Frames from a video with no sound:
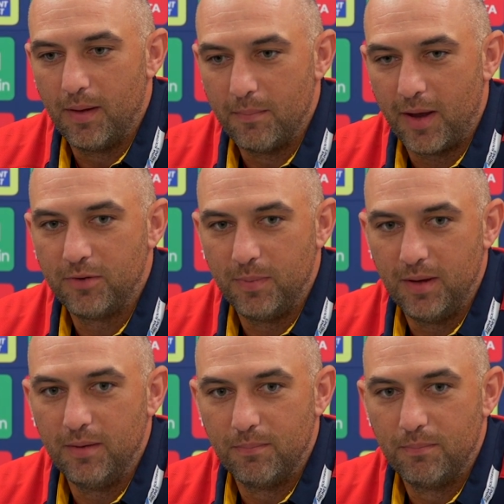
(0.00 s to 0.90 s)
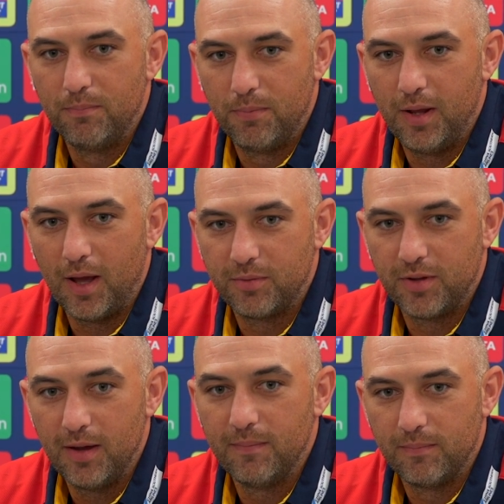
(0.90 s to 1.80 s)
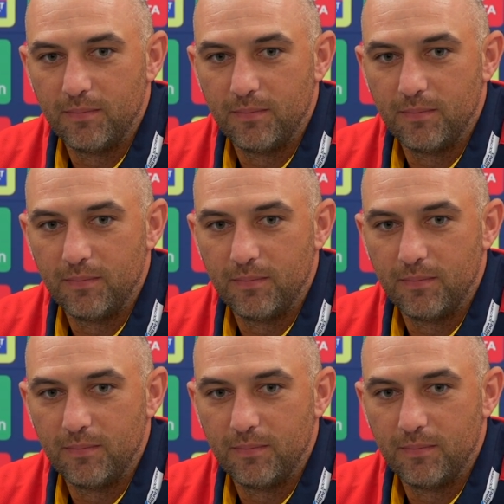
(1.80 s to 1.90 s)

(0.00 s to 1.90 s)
It makes me pretty upset,